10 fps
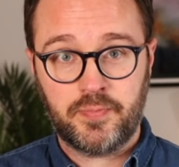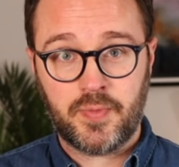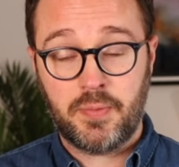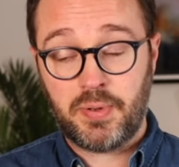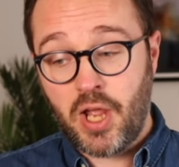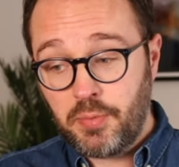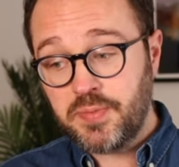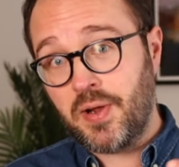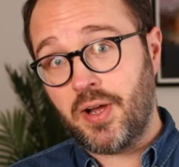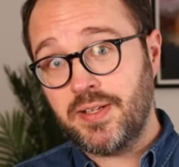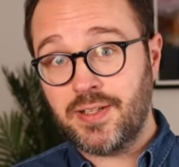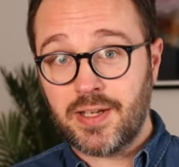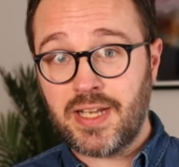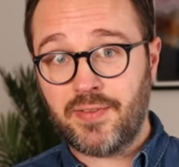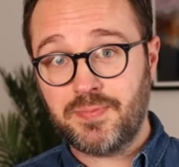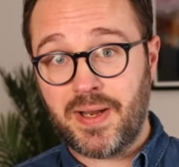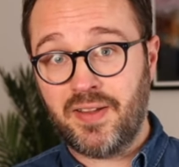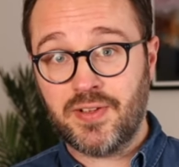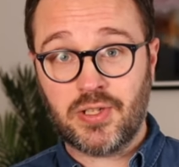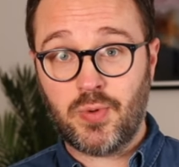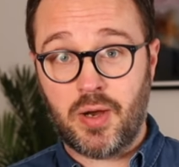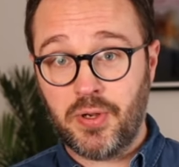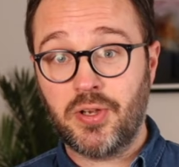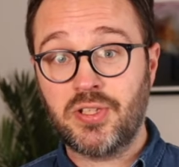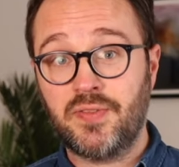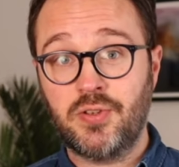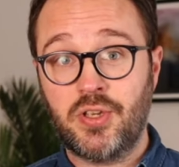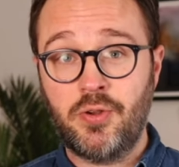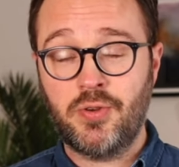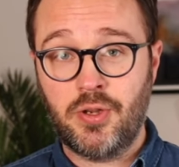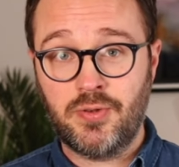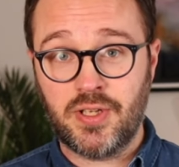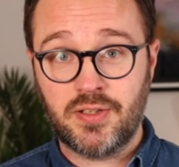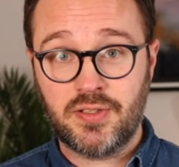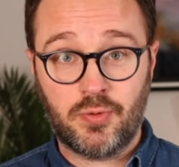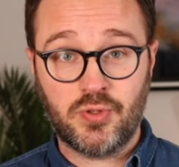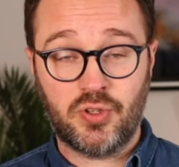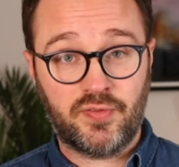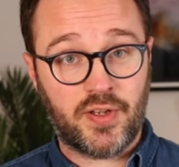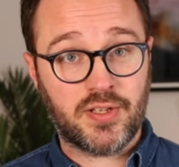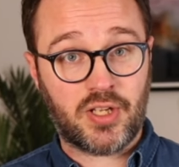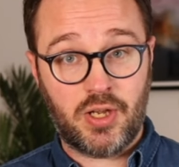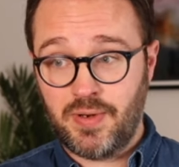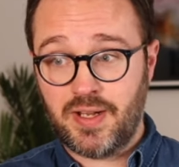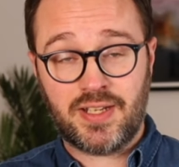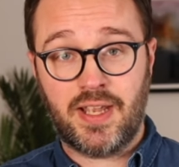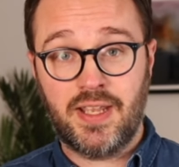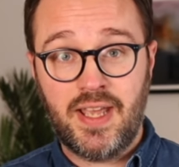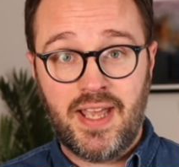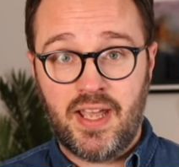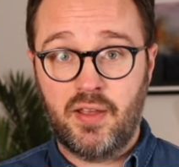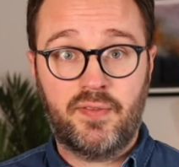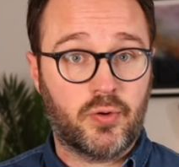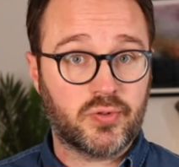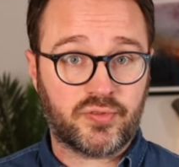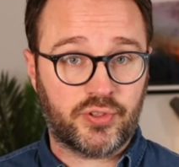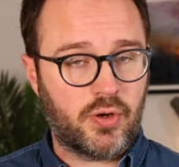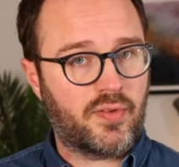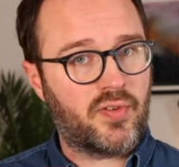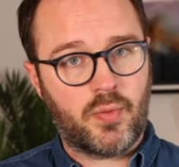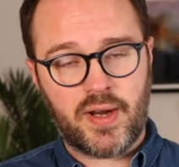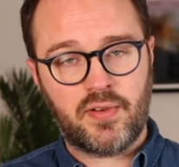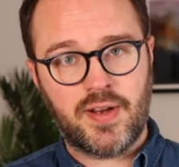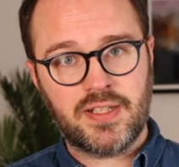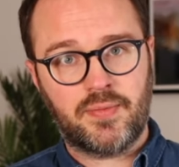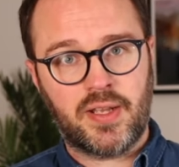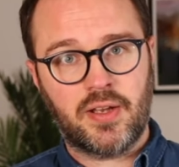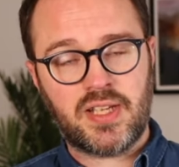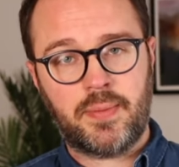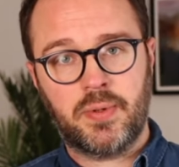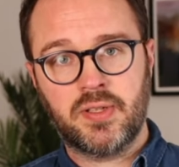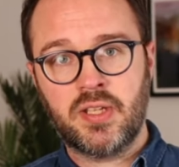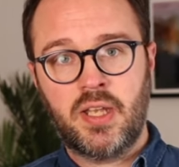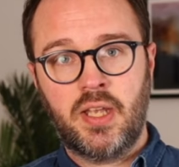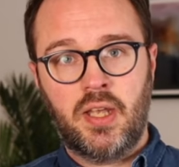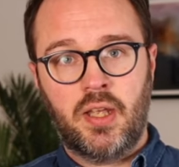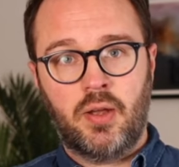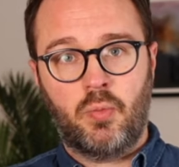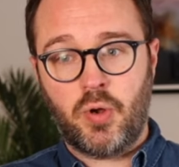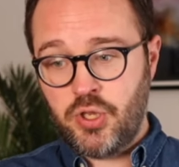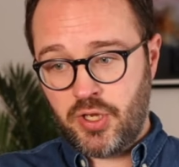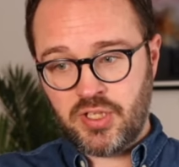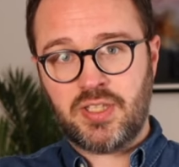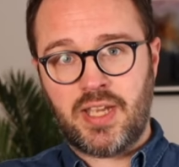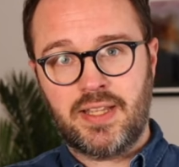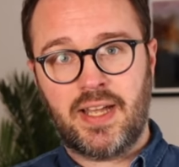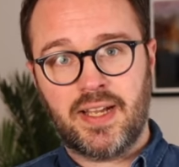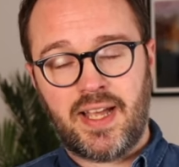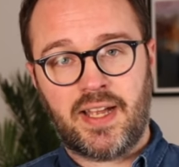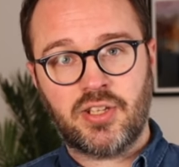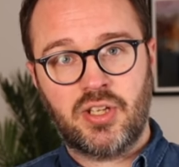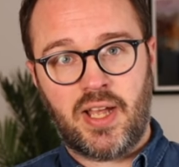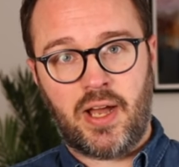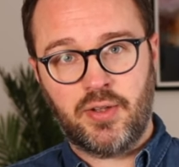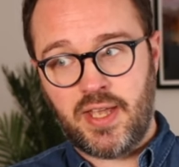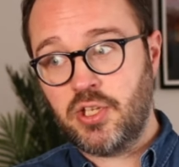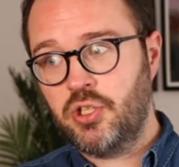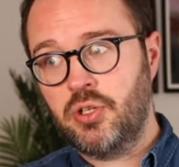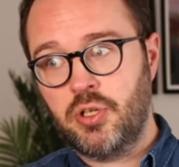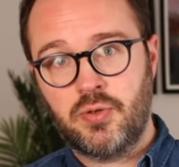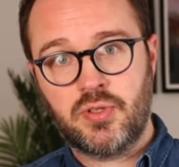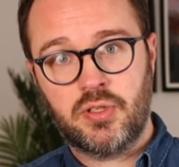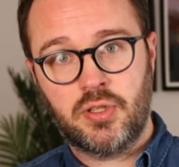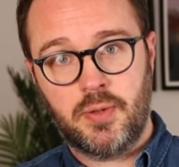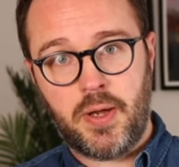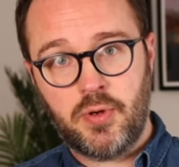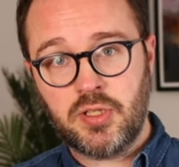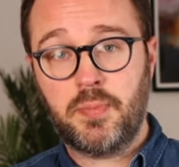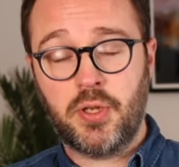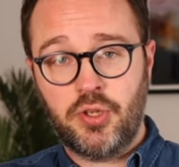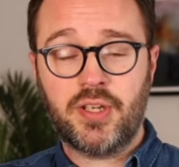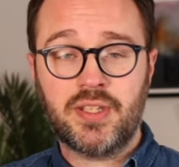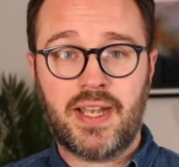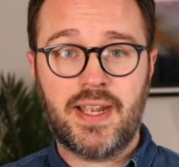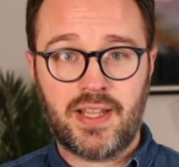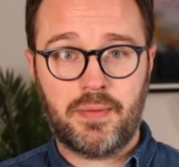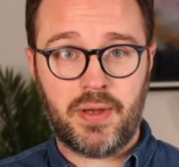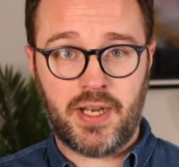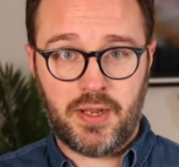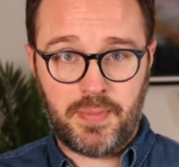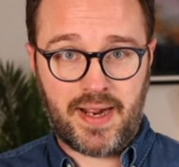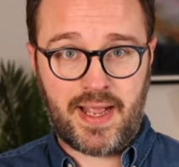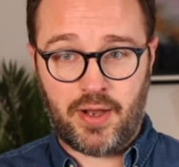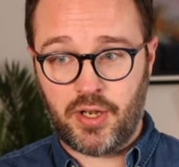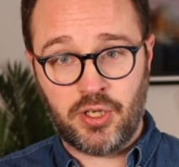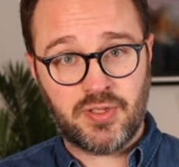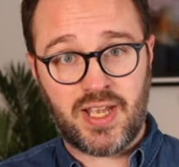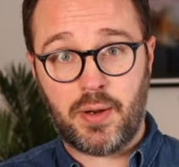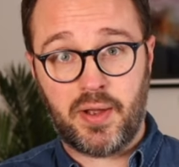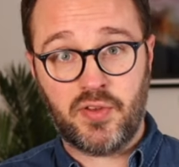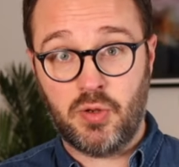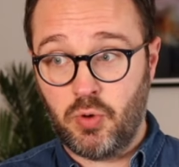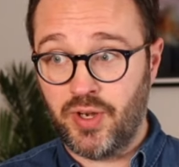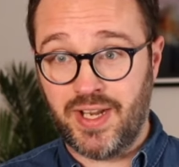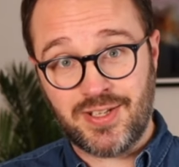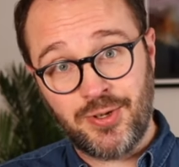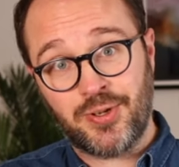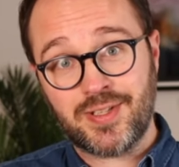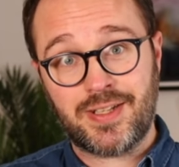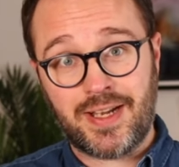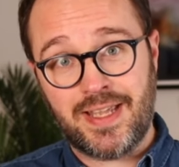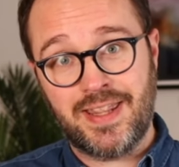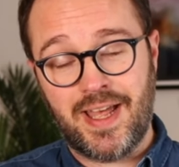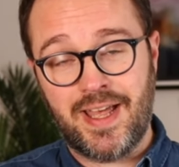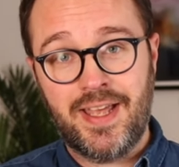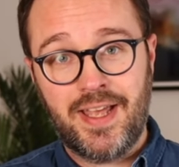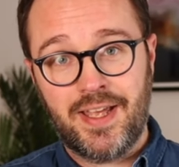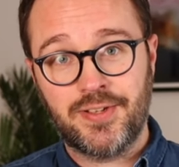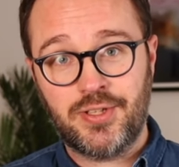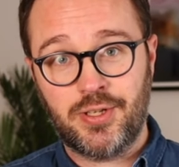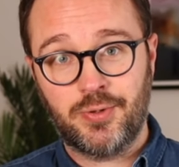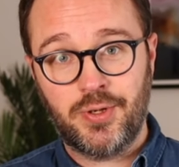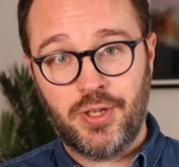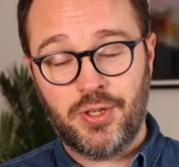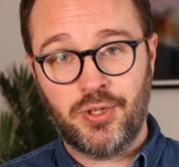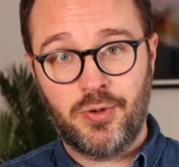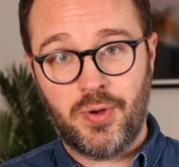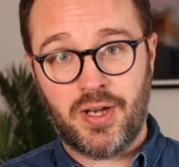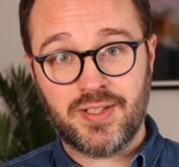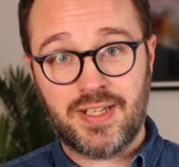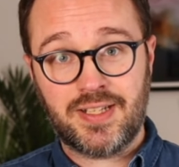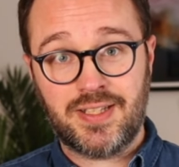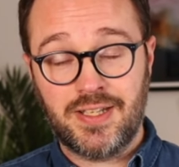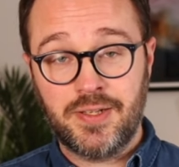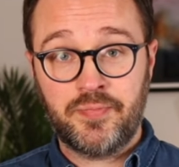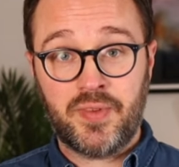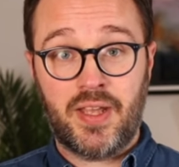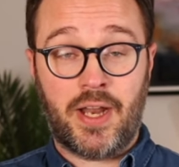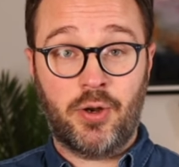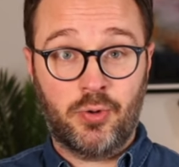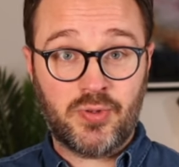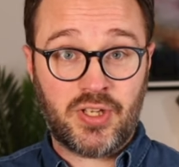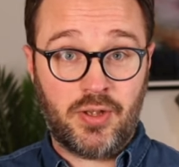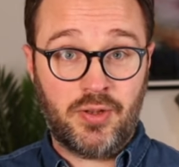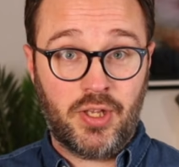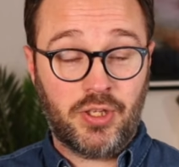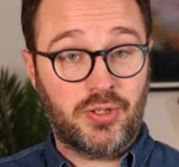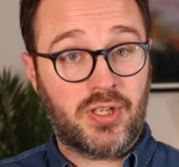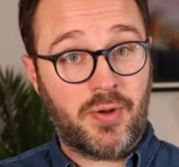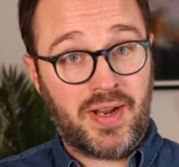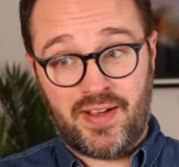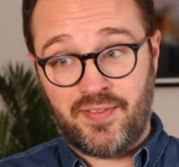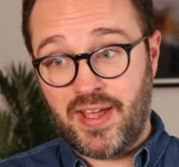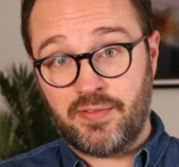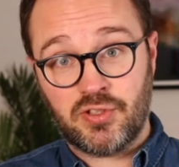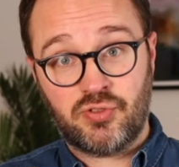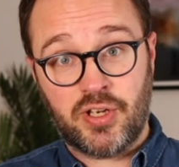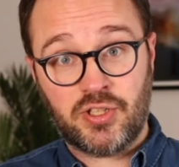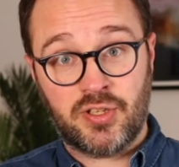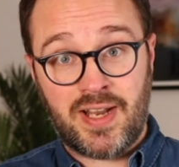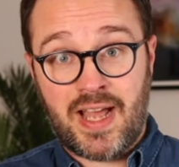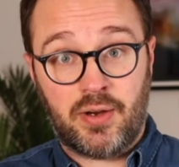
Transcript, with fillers: But the Help to Buy ISA does have its benefits as well, because if you don't use it towards your first home, let's say it falls through or for whatever reason something else happens, when you can just take that cash out. Yes, you lose the bonus, but you can take that money back out and use it however you want. It's not stuck in there until you are 60. And also, you don't have that restriction now.